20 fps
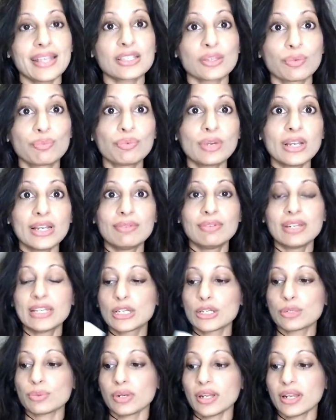It's a really, really
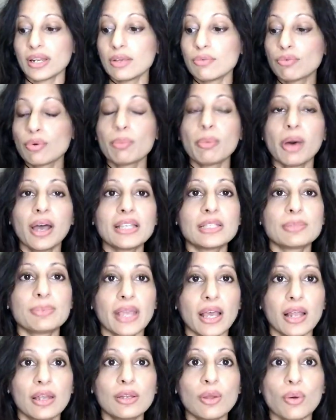good one, and it reminds
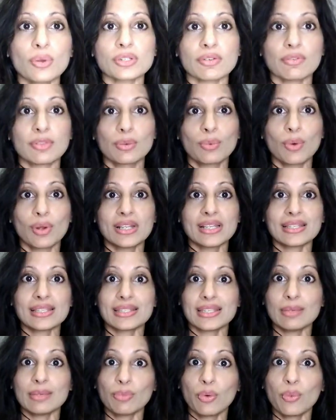me a lot of the Wallace
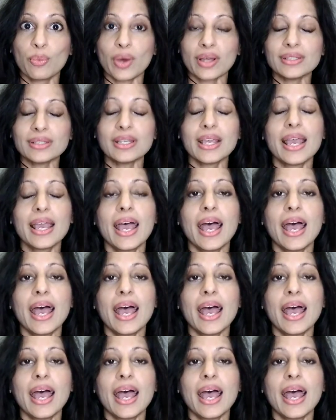Seymour one.